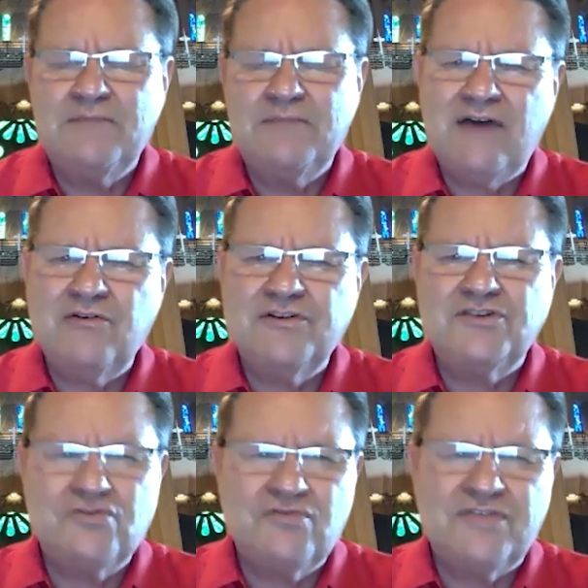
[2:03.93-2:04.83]
Power to
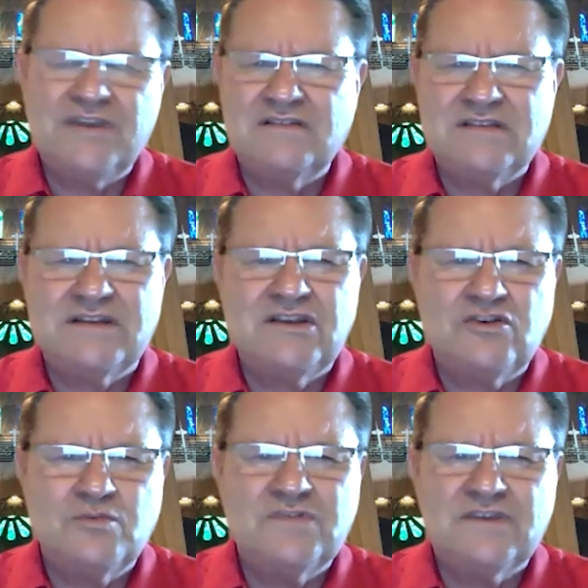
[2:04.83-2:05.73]
do things that
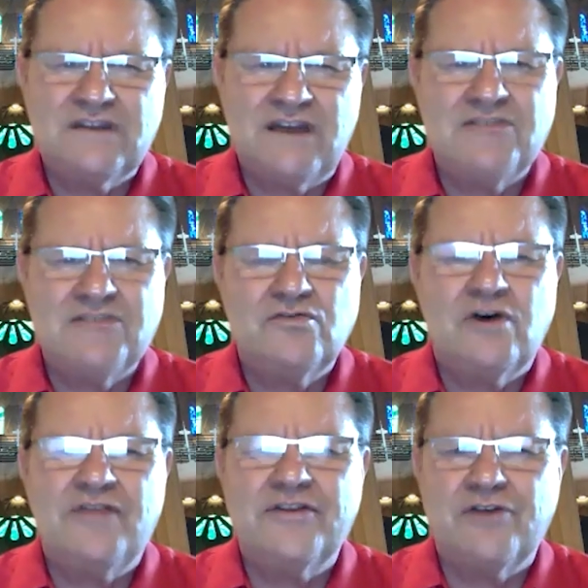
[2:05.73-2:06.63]
humans cannot do
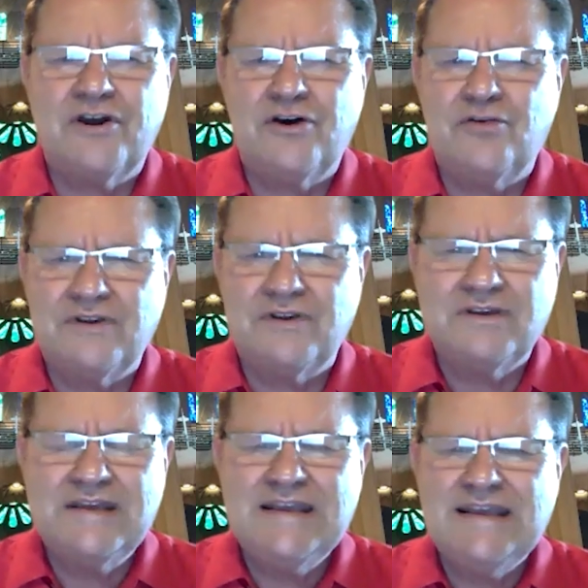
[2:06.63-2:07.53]
on their own.
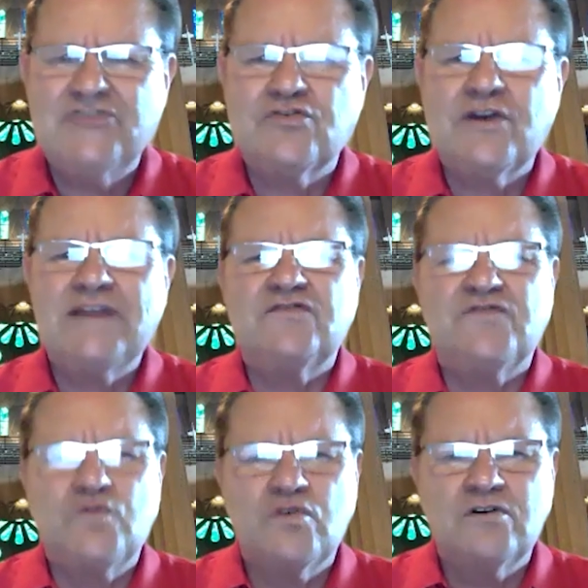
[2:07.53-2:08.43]
It
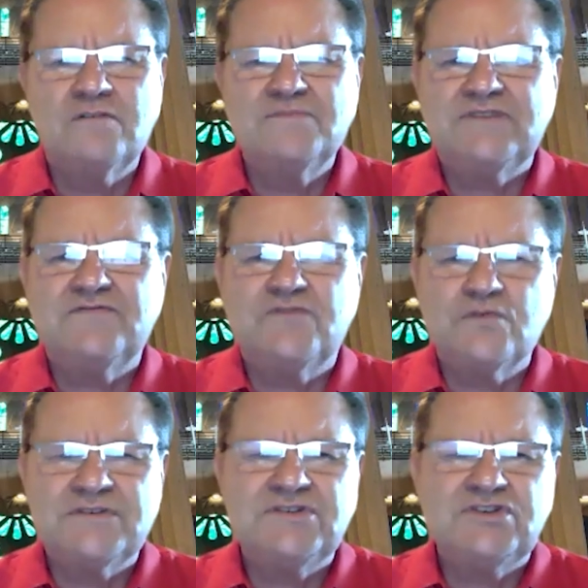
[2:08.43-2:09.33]
transforms and
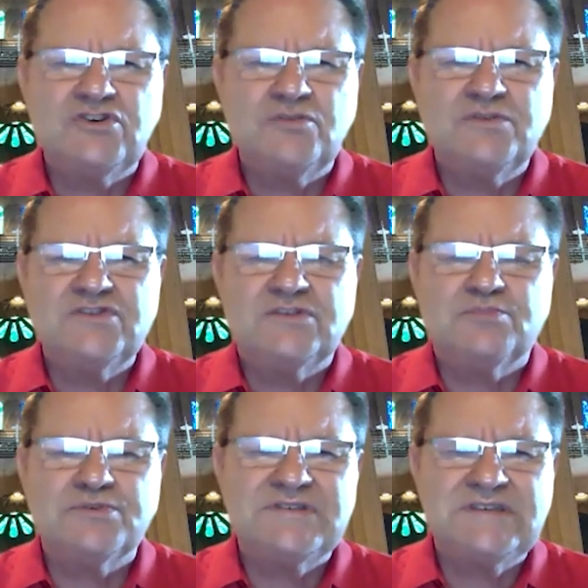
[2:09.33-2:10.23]
forces humans to
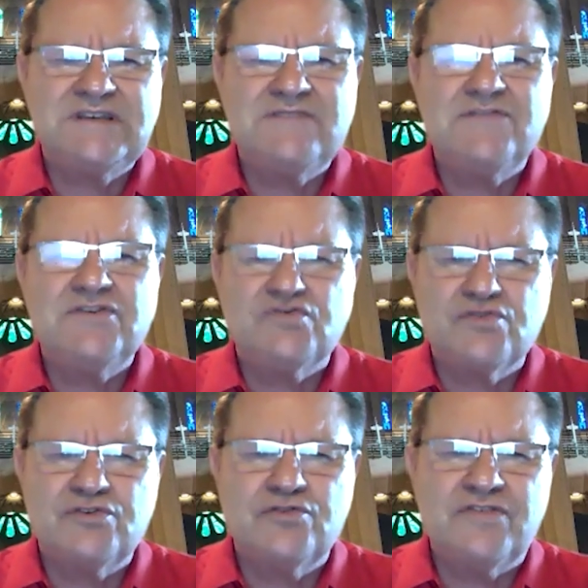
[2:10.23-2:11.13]
perceive the
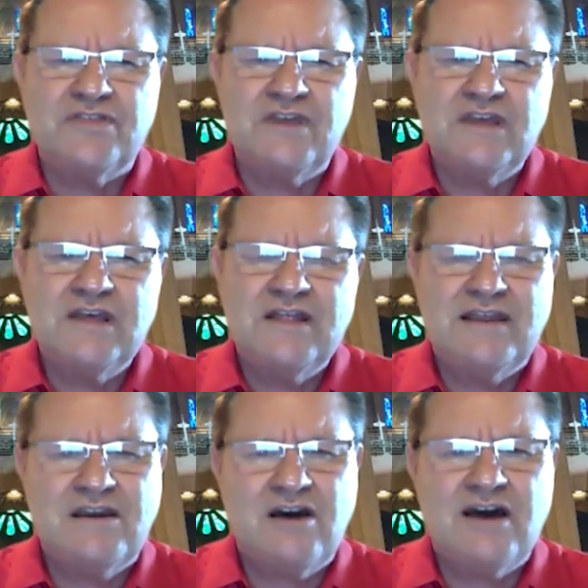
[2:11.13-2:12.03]
truth
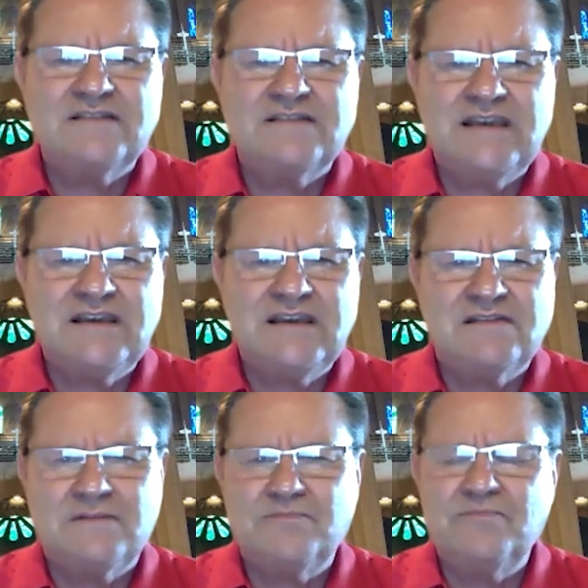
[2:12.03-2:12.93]
that God's
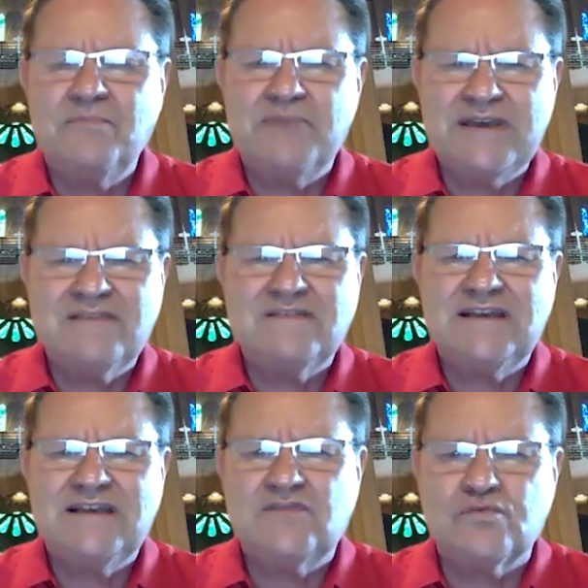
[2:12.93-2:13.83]
kingdom best
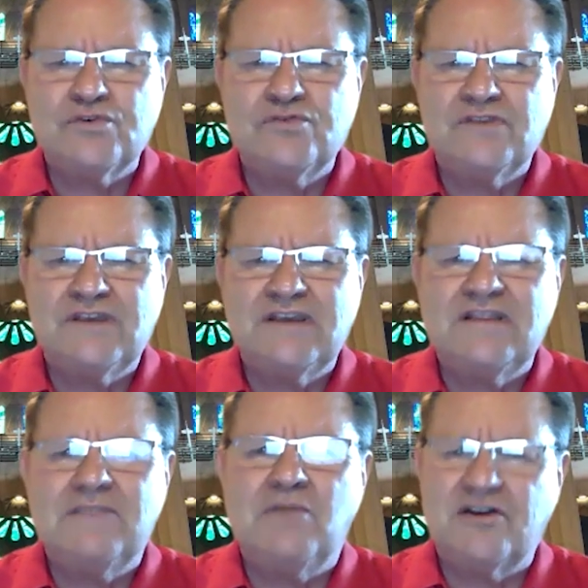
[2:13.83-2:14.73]
takes root in
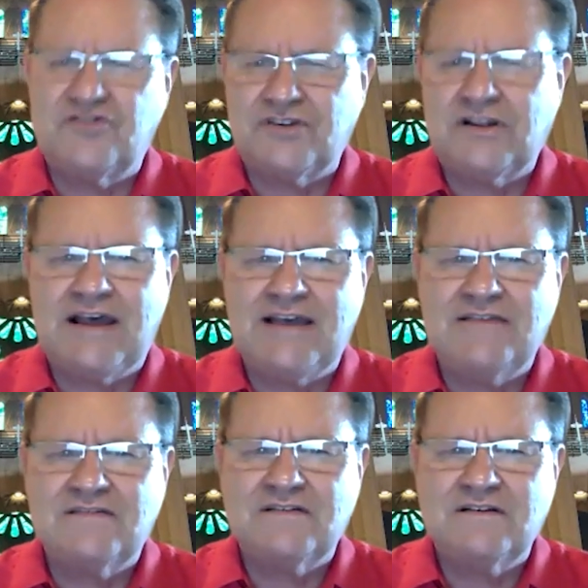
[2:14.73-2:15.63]
the
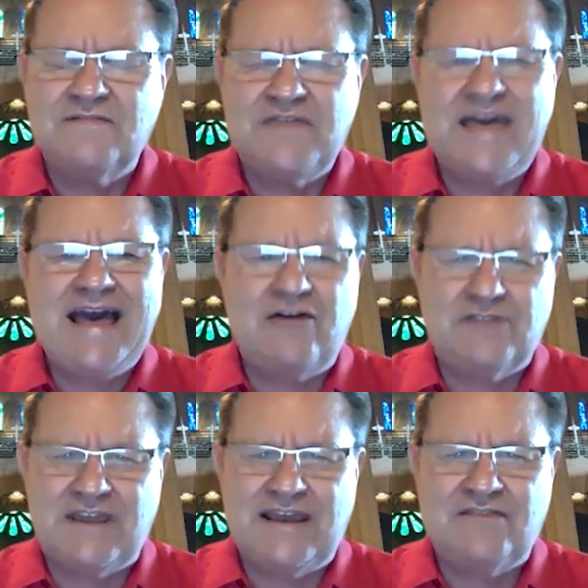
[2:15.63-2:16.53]
marginalized, the
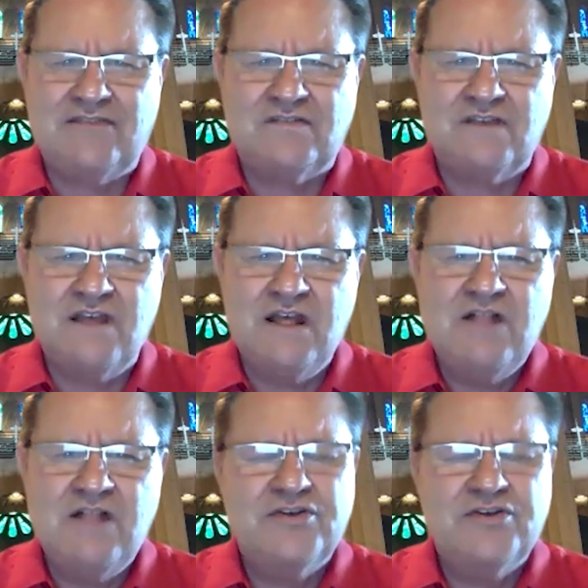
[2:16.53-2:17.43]
outcast,
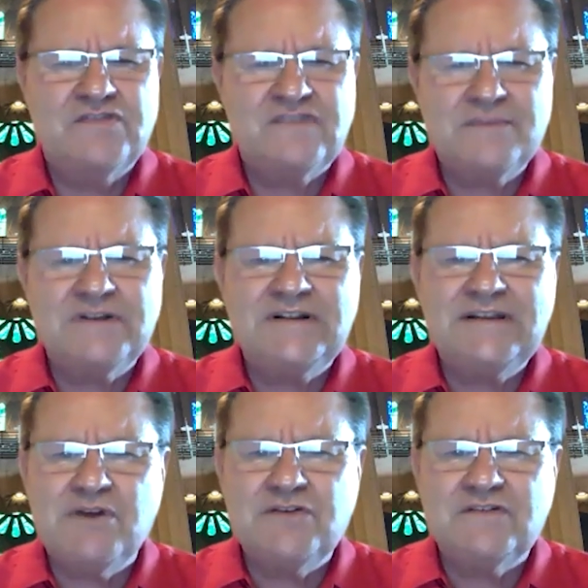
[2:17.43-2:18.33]
those seemingly
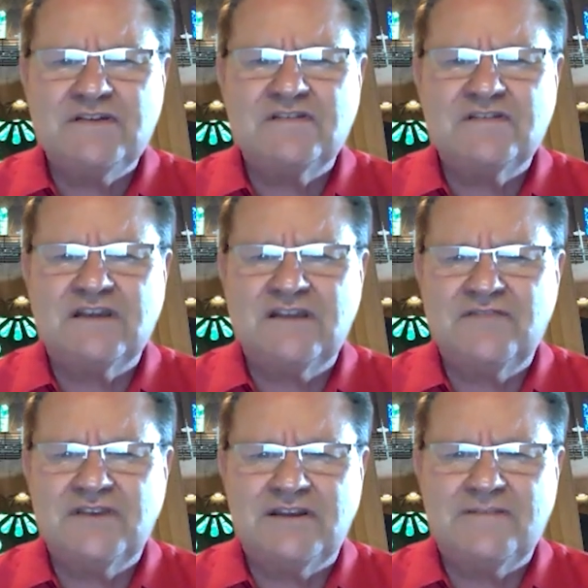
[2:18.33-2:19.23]
most
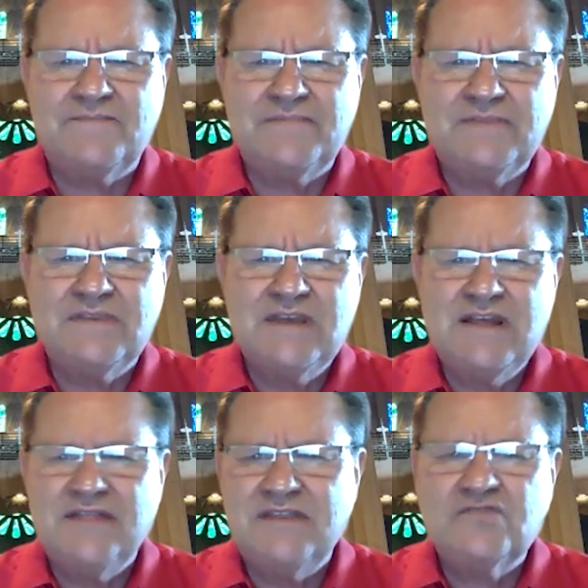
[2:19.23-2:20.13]
insignificant.
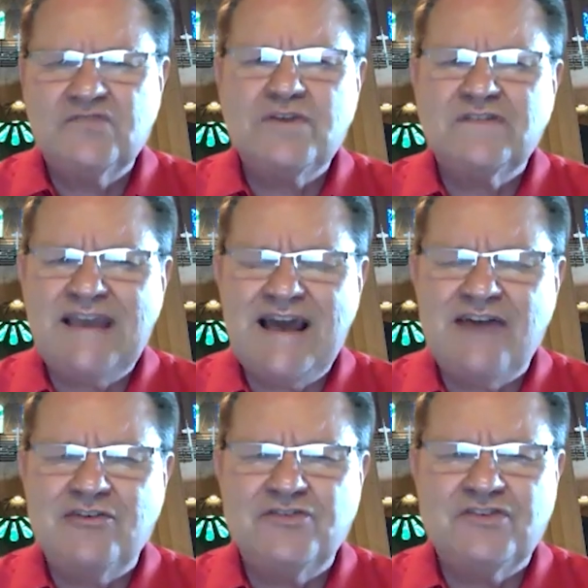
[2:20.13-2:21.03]
This runs
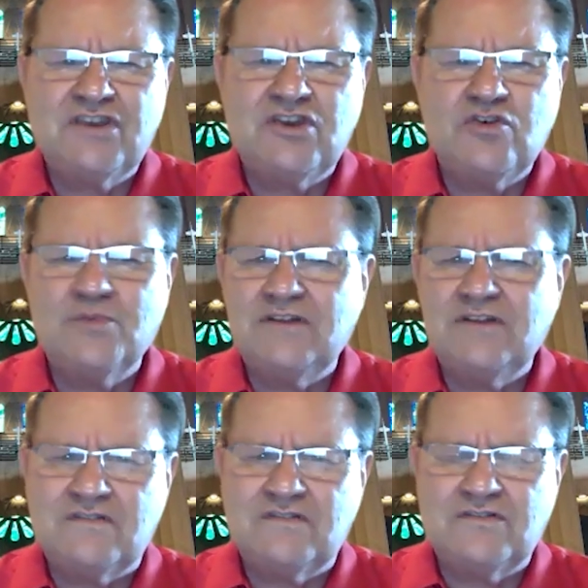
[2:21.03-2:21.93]
counter to the human
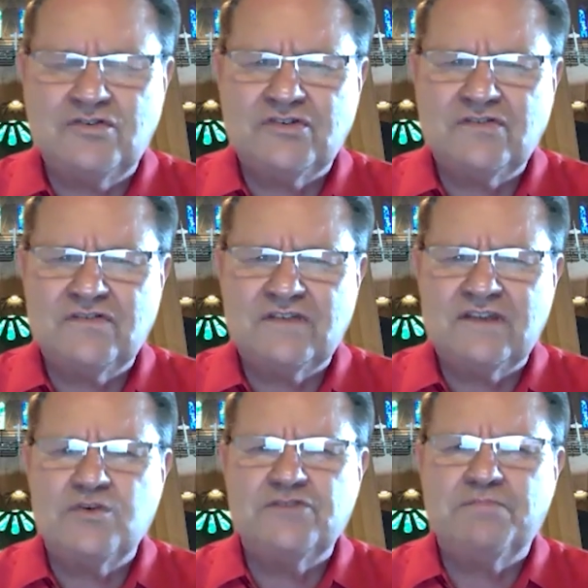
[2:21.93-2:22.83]
institutions
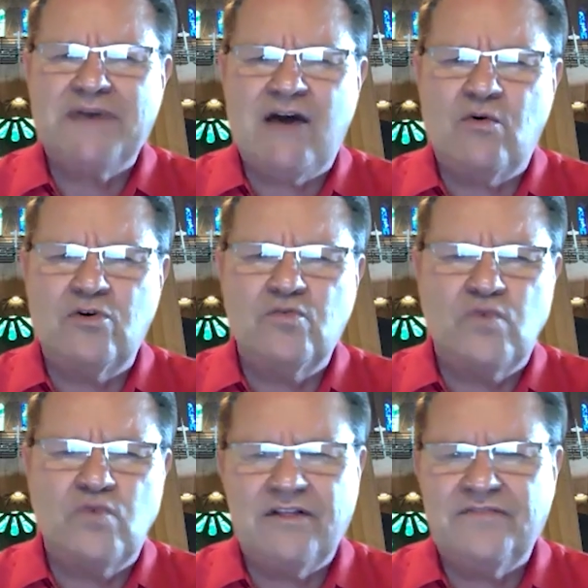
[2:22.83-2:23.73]
in which power,
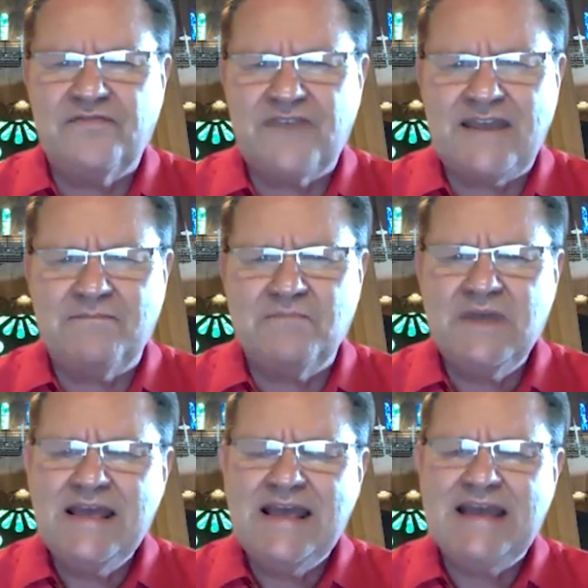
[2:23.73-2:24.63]
wealth, fame,
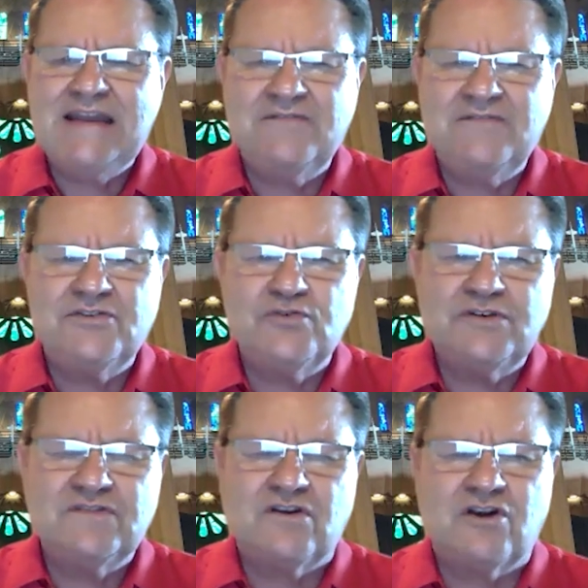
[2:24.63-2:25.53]
and
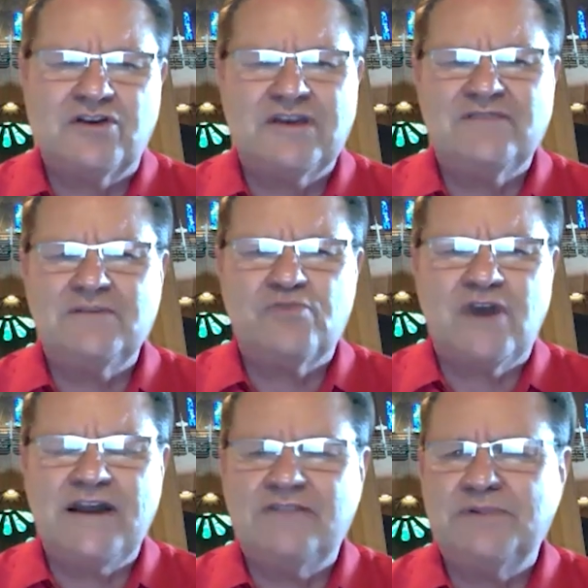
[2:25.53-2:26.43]
influence are given
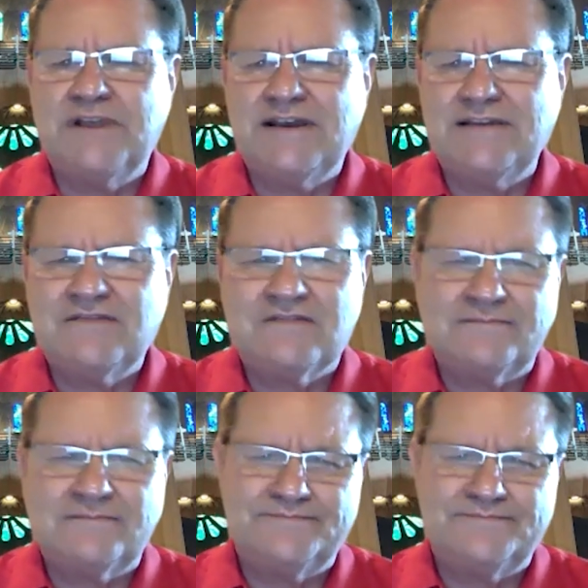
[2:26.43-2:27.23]
pride of place.